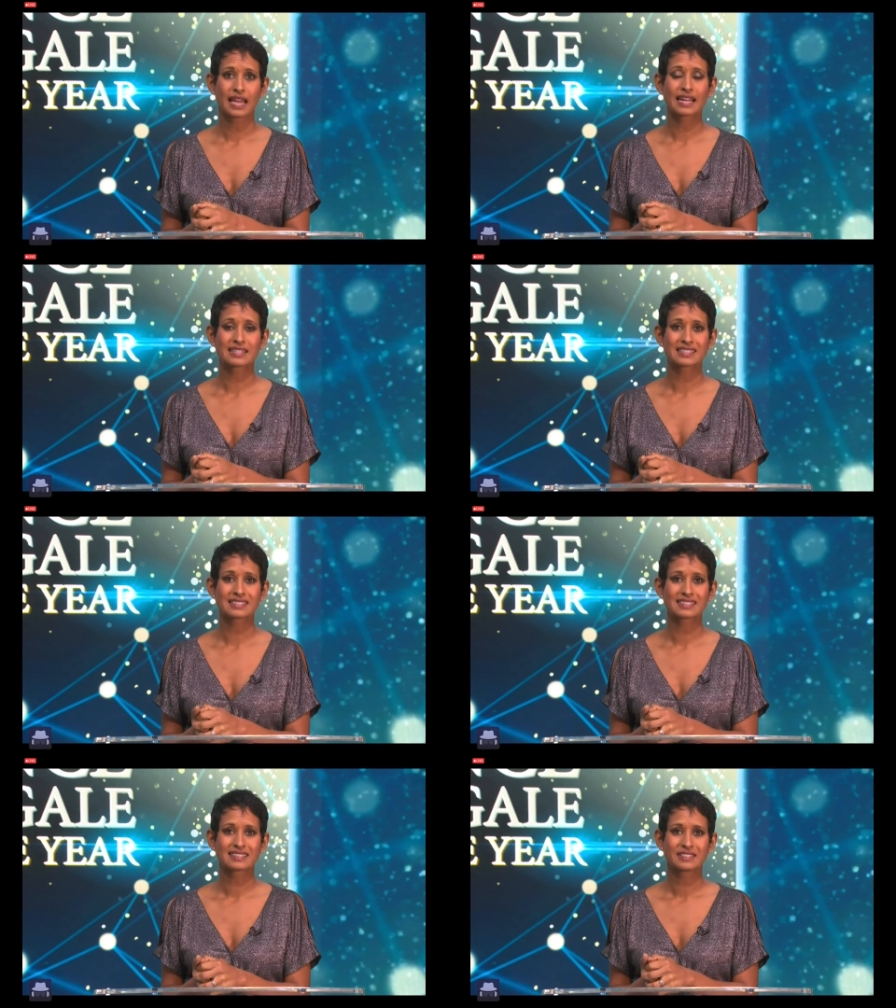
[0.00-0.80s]

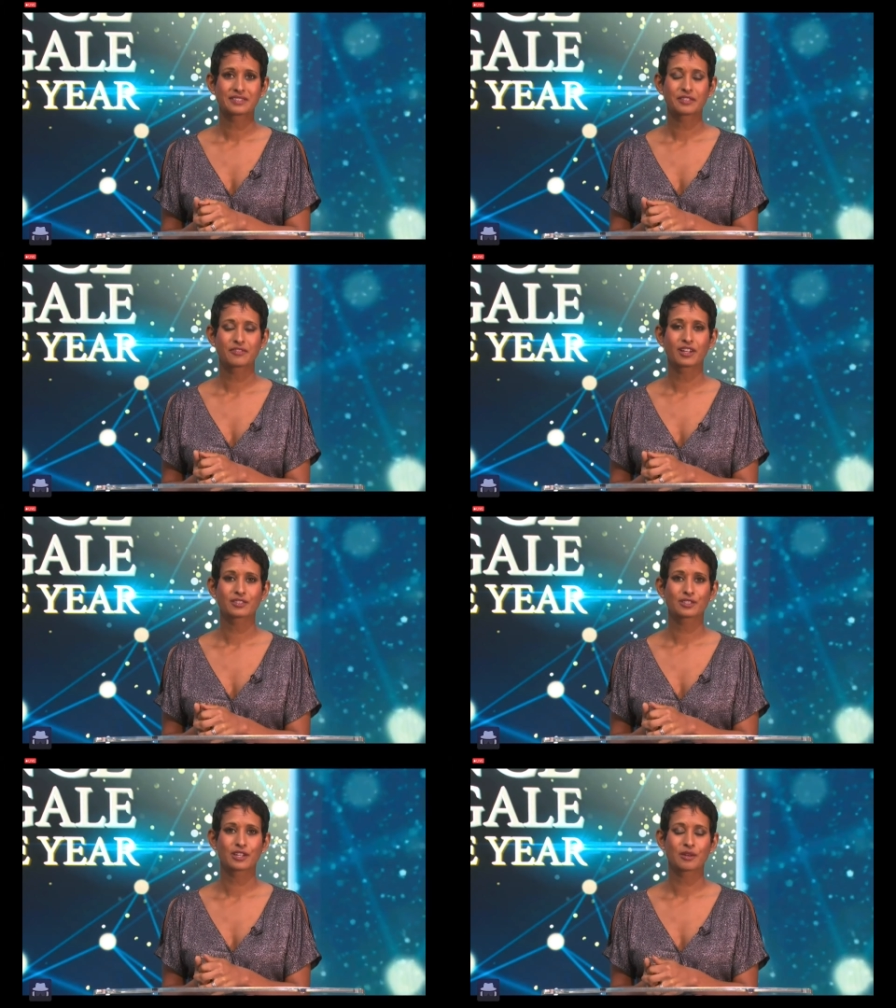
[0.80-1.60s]
Alan, for the
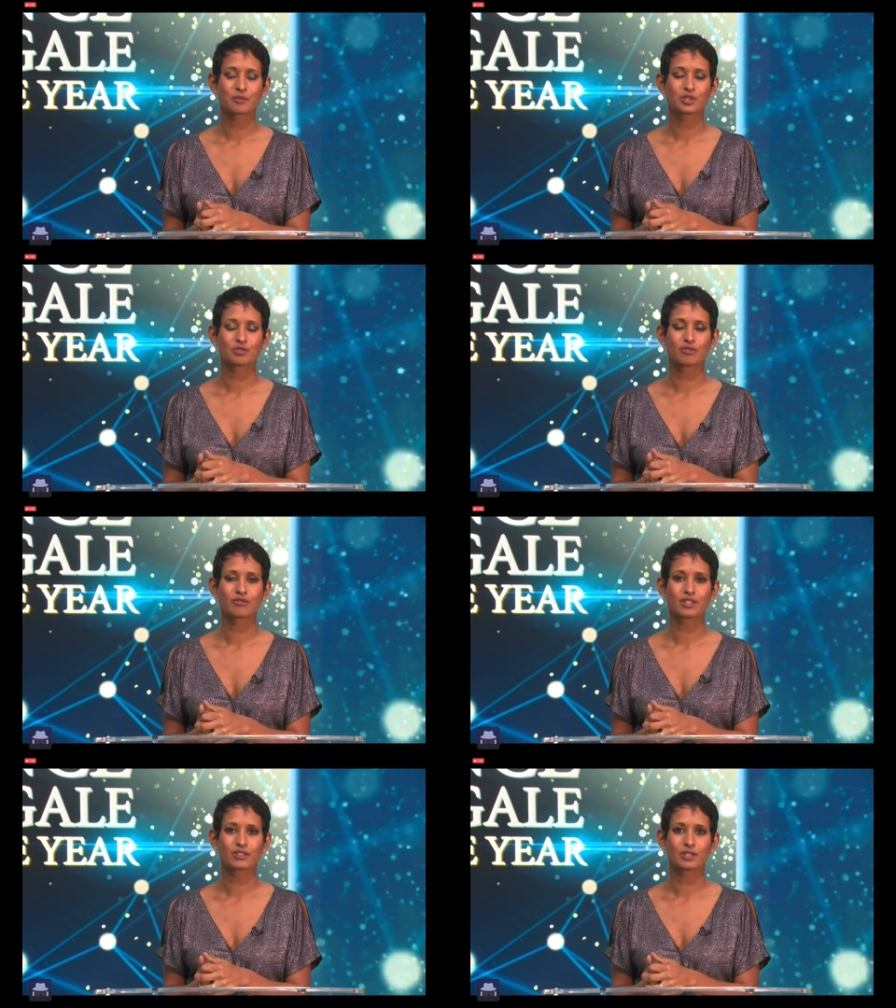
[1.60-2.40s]
final time, would you
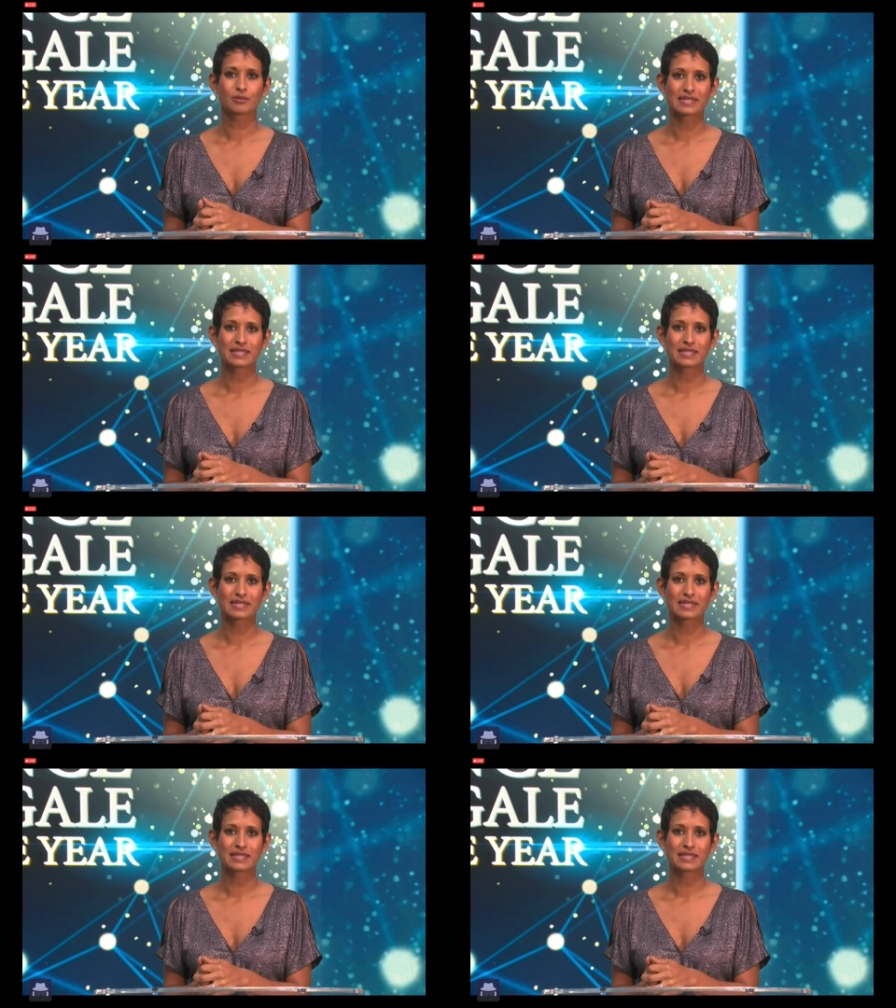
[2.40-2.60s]
reveal the